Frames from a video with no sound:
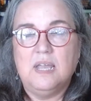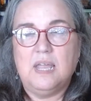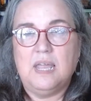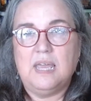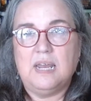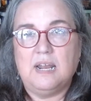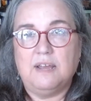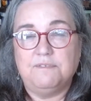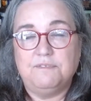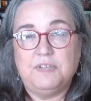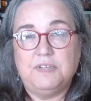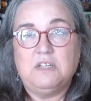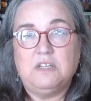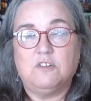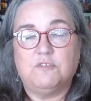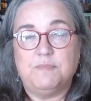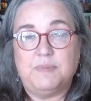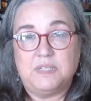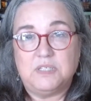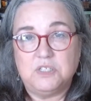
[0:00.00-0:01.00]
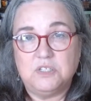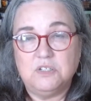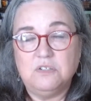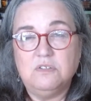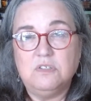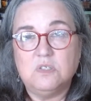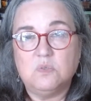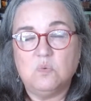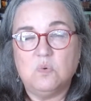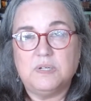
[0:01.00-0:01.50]
And I figure if my
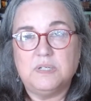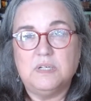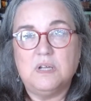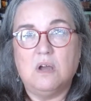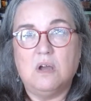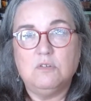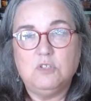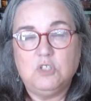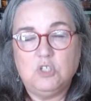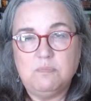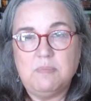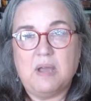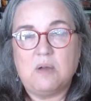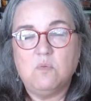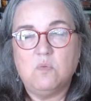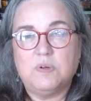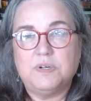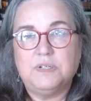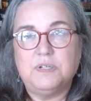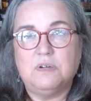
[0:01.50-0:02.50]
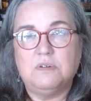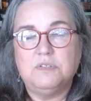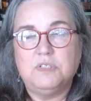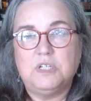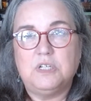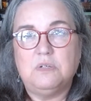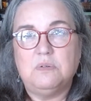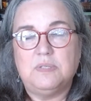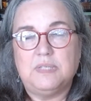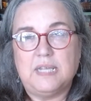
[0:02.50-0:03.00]
students want to know, you might want to know
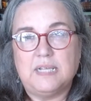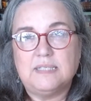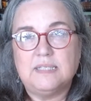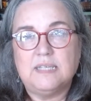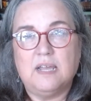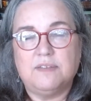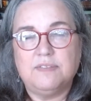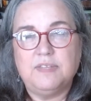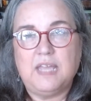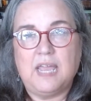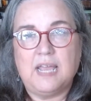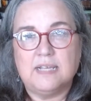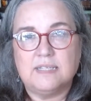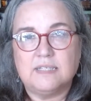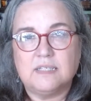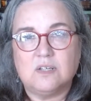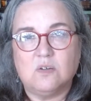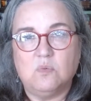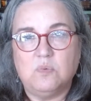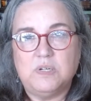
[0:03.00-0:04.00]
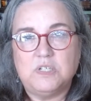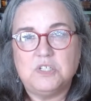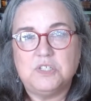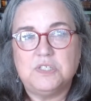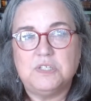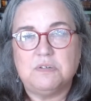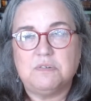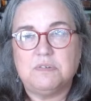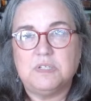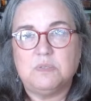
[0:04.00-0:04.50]
too. And that's how the Ask a Witch
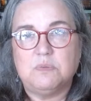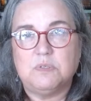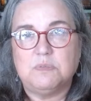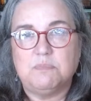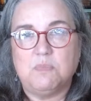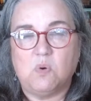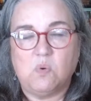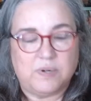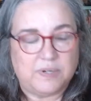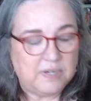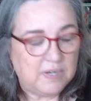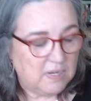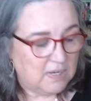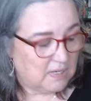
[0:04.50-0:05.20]
series was born.